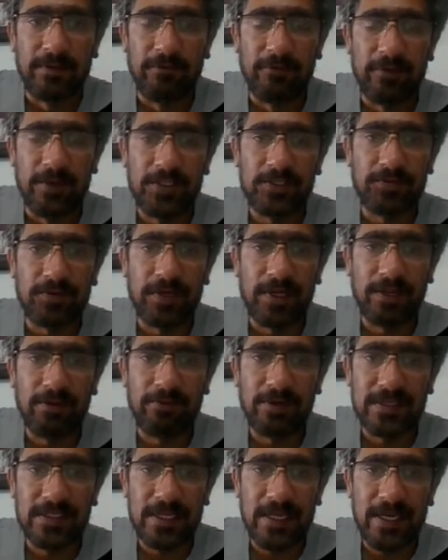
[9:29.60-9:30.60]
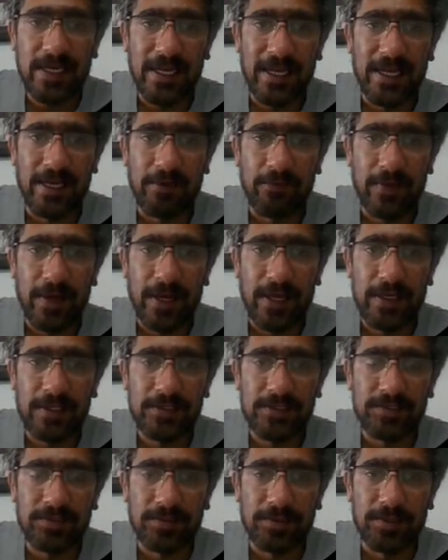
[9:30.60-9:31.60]
which would give us an
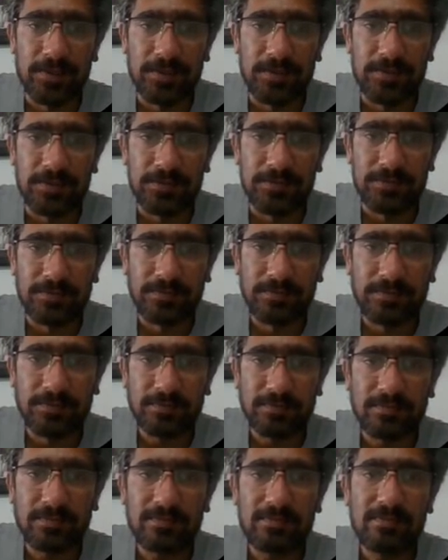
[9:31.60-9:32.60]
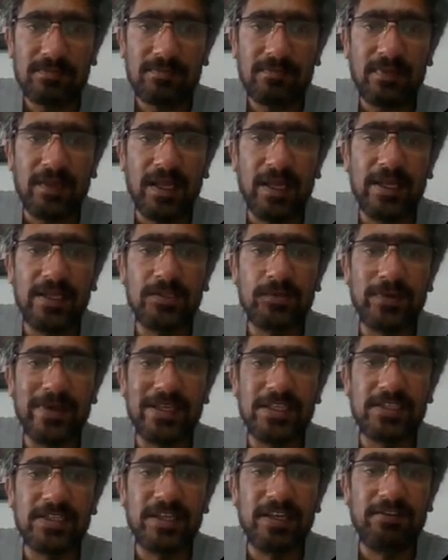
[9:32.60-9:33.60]
invalid Sudoku. Hence we
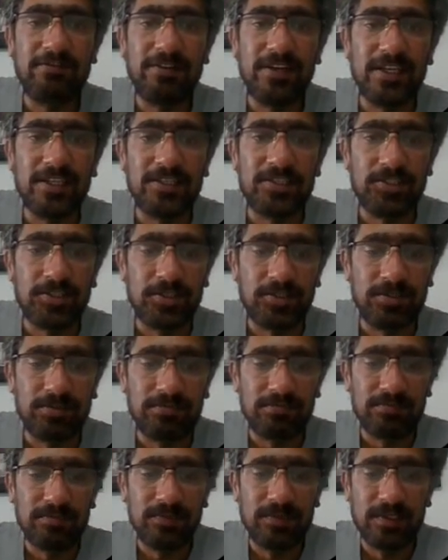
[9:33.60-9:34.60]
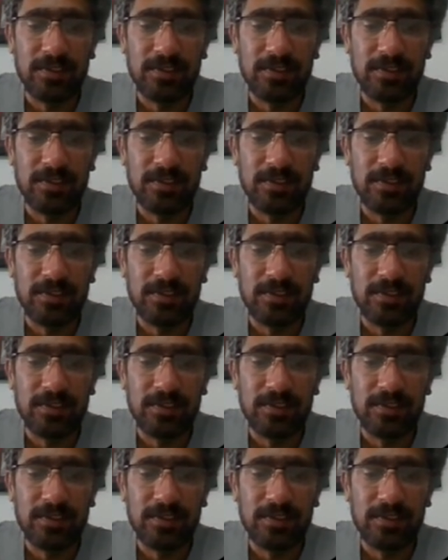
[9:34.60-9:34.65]
can safely assume